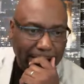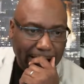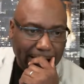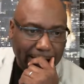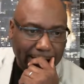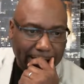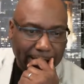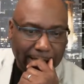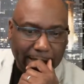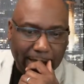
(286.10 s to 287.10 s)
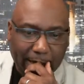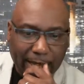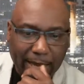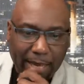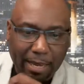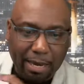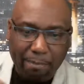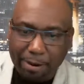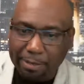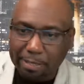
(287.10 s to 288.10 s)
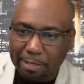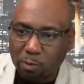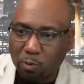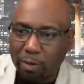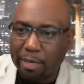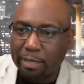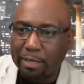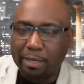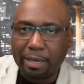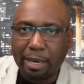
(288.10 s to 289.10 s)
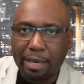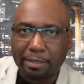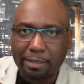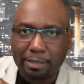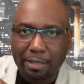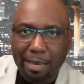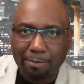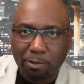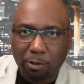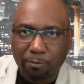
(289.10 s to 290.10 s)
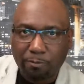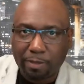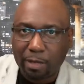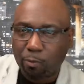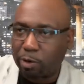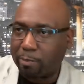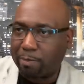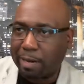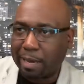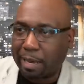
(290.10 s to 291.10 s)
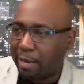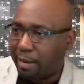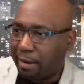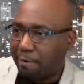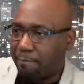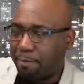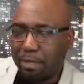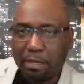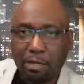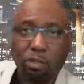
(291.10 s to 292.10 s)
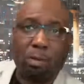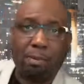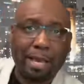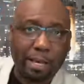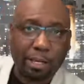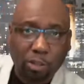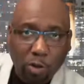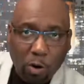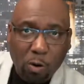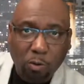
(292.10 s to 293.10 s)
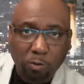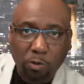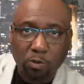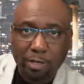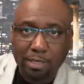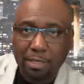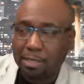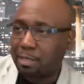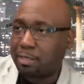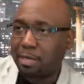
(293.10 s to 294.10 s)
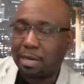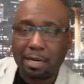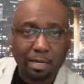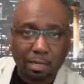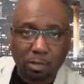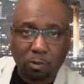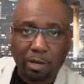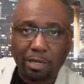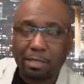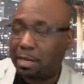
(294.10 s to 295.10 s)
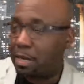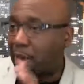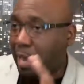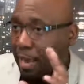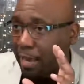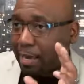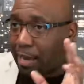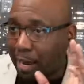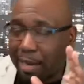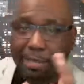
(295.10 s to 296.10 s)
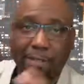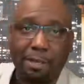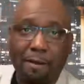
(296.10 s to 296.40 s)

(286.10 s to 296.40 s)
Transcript: And in America as well, it's the same sort of thing whereby the WHO just recently said, this is what they said: hey, guys,